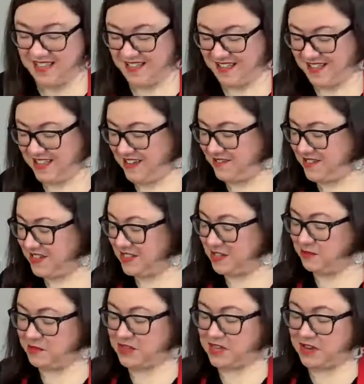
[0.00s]
I'll have to
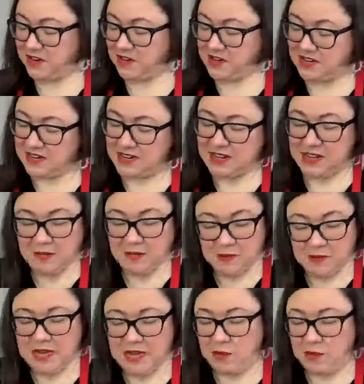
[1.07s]
do without it. But
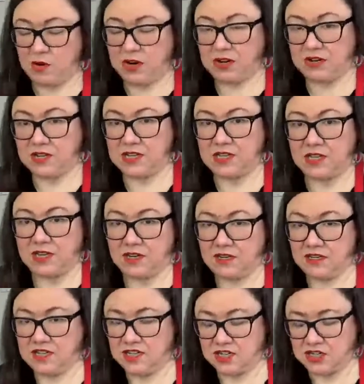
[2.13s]
yeah, I want a clean
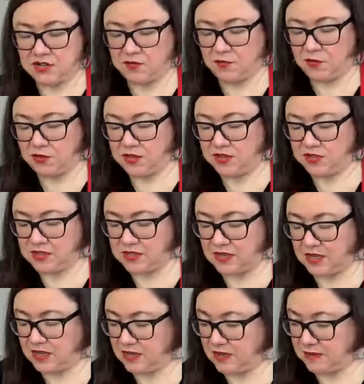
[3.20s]
dish for this
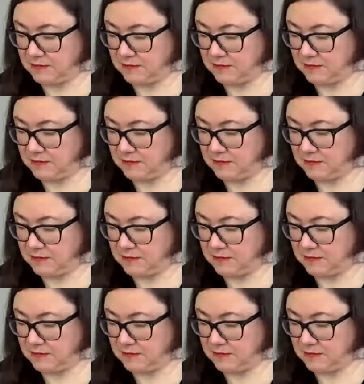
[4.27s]
ink.